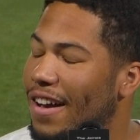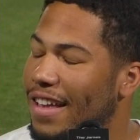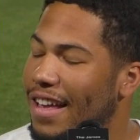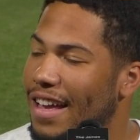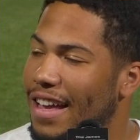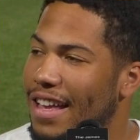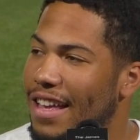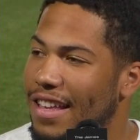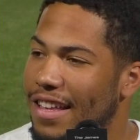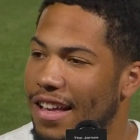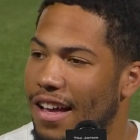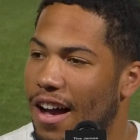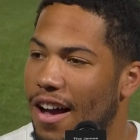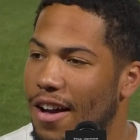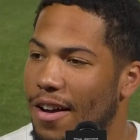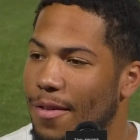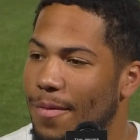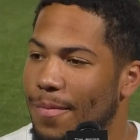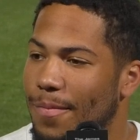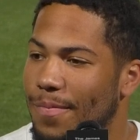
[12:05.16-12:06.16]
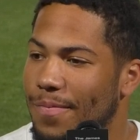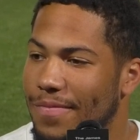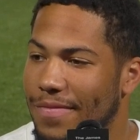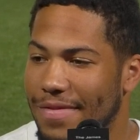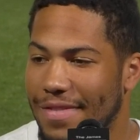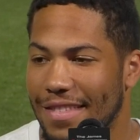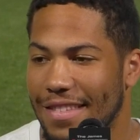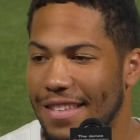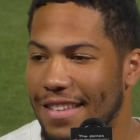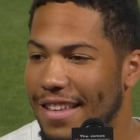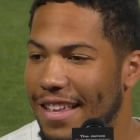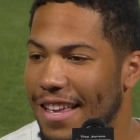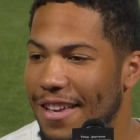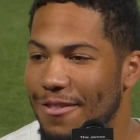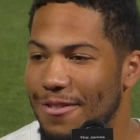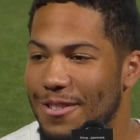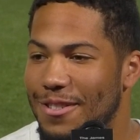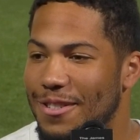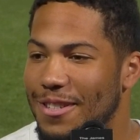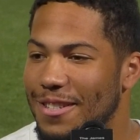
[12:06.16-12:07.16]
Oh yeah,
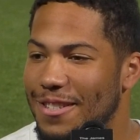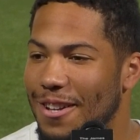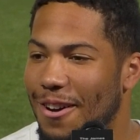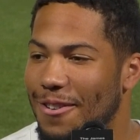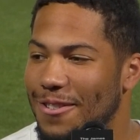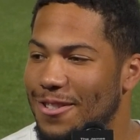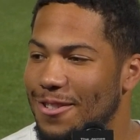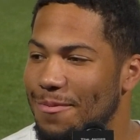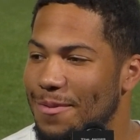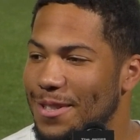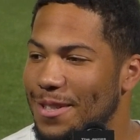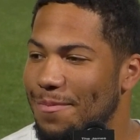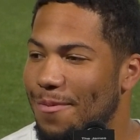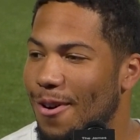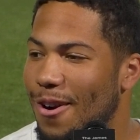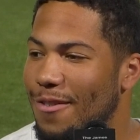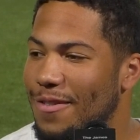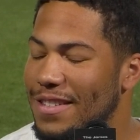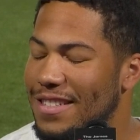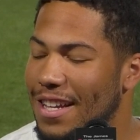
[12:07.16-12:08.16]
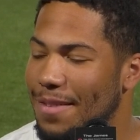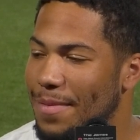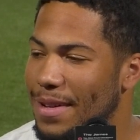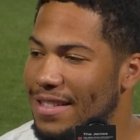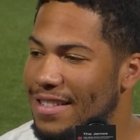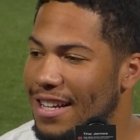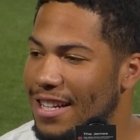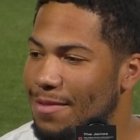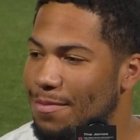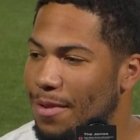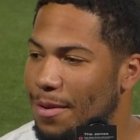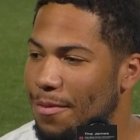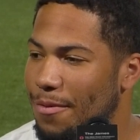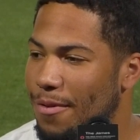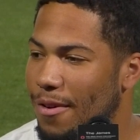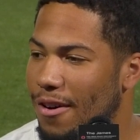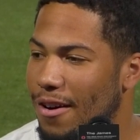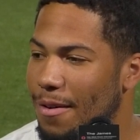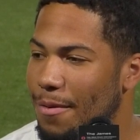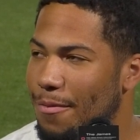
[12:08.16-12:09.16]
he's always super supportive. He sent me a text right
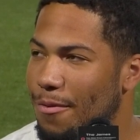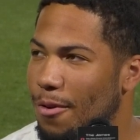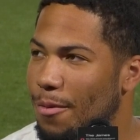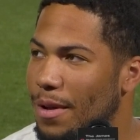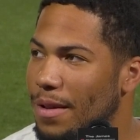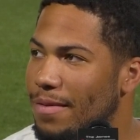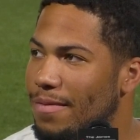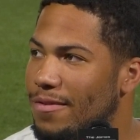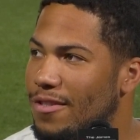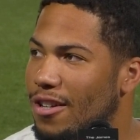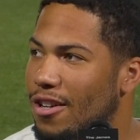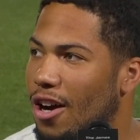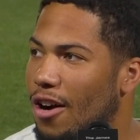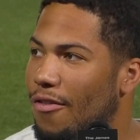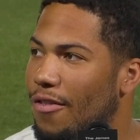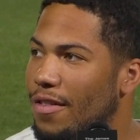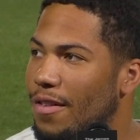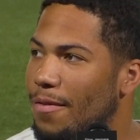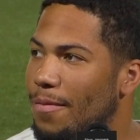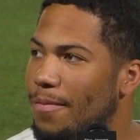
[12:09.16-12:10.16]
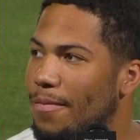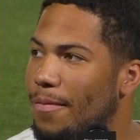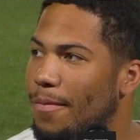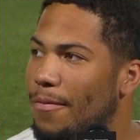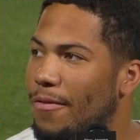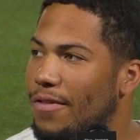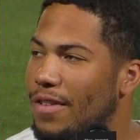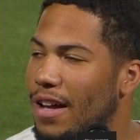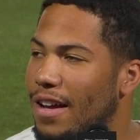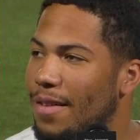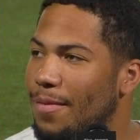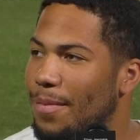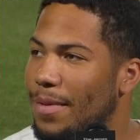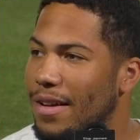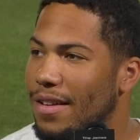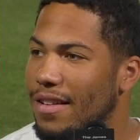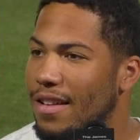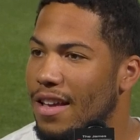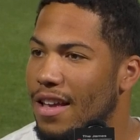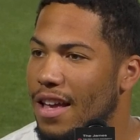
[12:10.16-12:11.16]
before we took off on the flight,
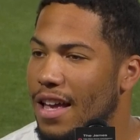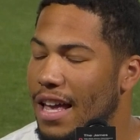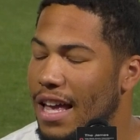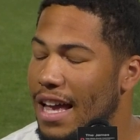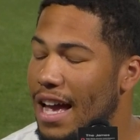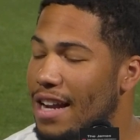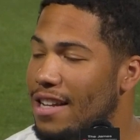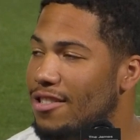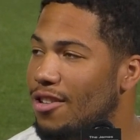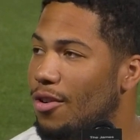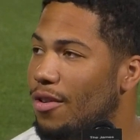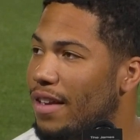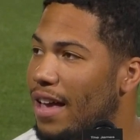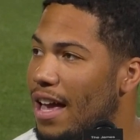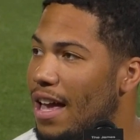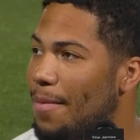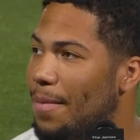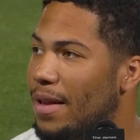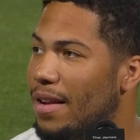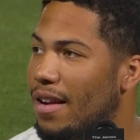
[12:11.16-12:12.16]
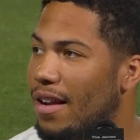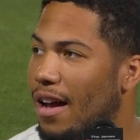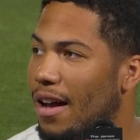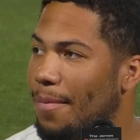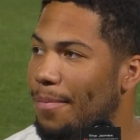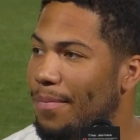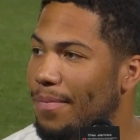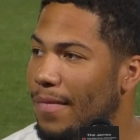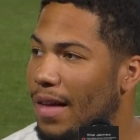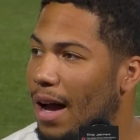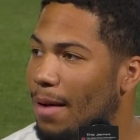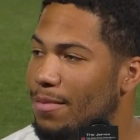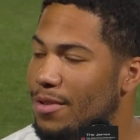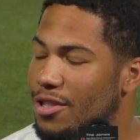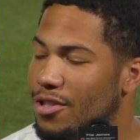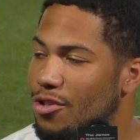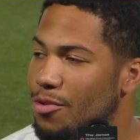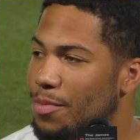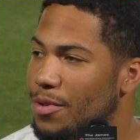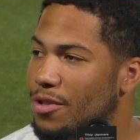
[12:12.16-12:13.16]
but he had his own game, and I'm
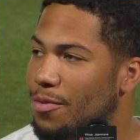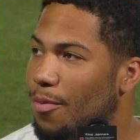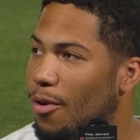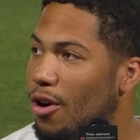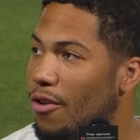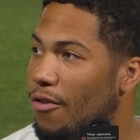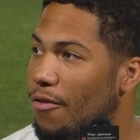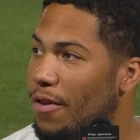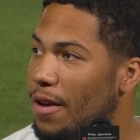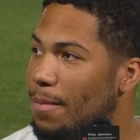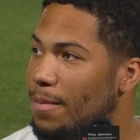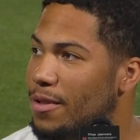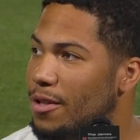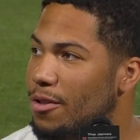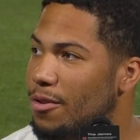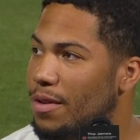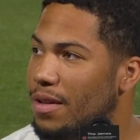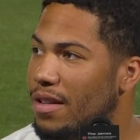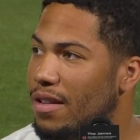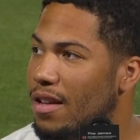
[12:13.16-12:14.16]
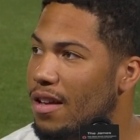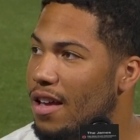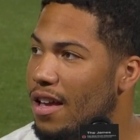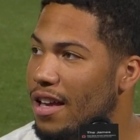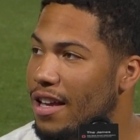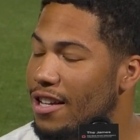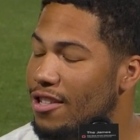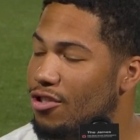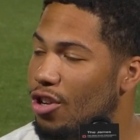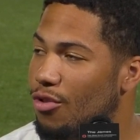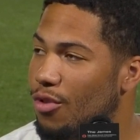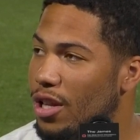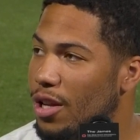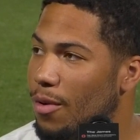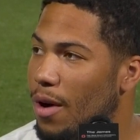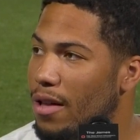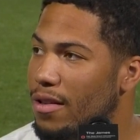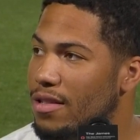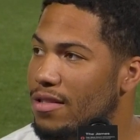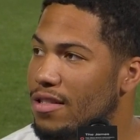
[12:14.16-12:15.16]
just super supportive of him too. And he's doing really
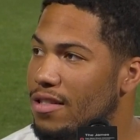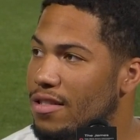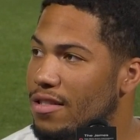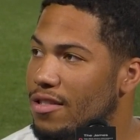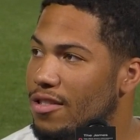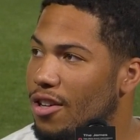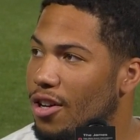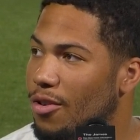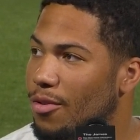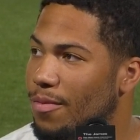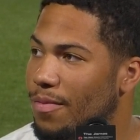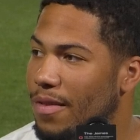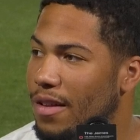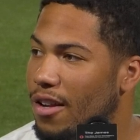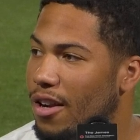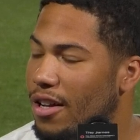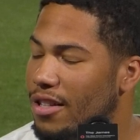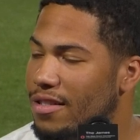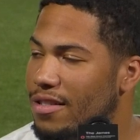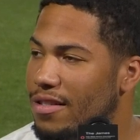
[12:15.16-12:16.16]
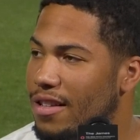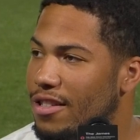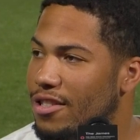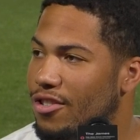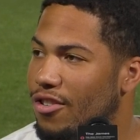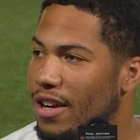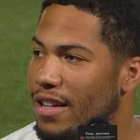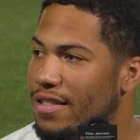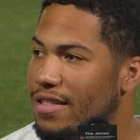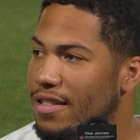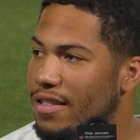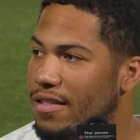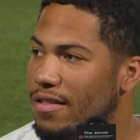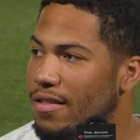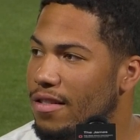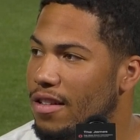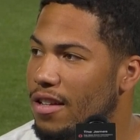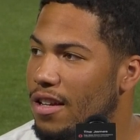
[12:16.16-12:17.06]
well this season, so you know it's great to